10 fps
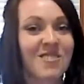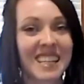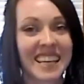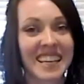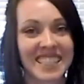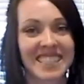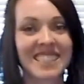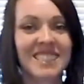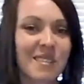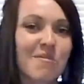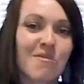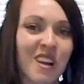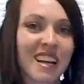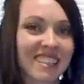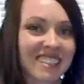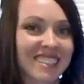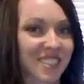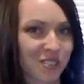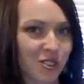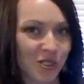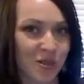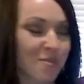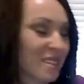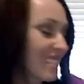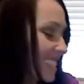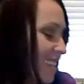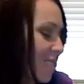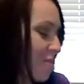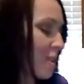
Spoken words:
Okay, to deep fry these little shrimpies,